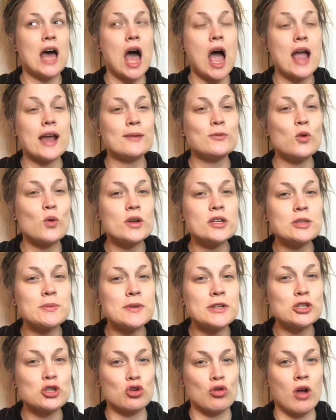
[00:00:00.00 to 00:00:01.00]
I am going to
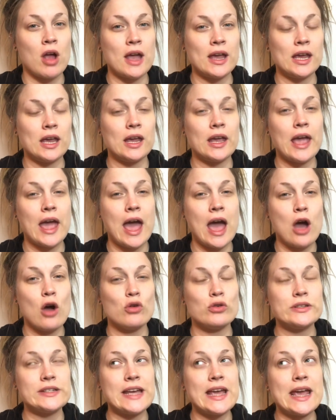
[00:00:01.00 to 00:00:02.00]
be trying
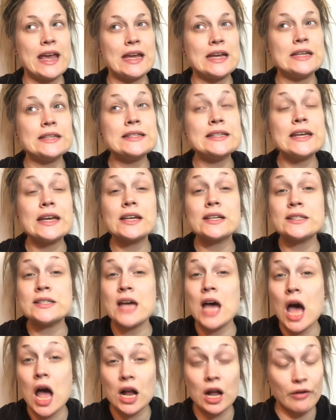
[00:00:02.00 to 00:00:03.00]
out a
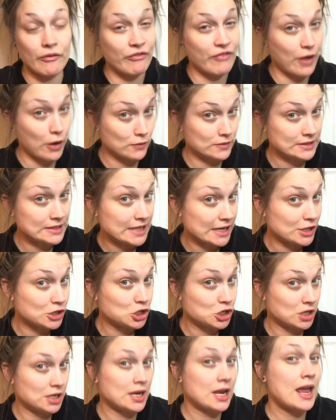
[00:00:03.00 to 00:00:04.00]
TikTok
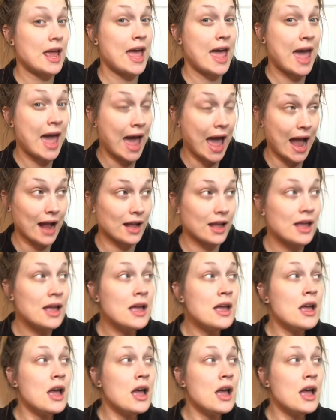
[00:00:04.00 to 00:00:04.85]
foundation hack.